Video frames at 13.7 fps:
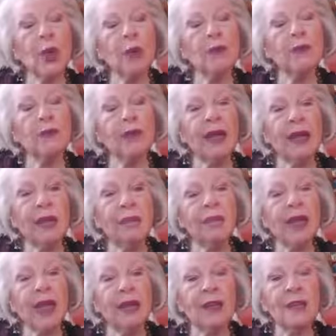undeveloped
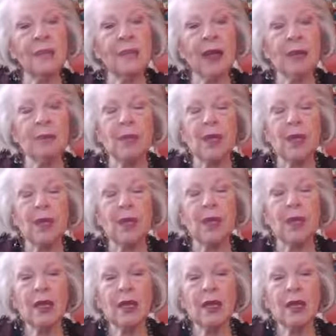talents might be.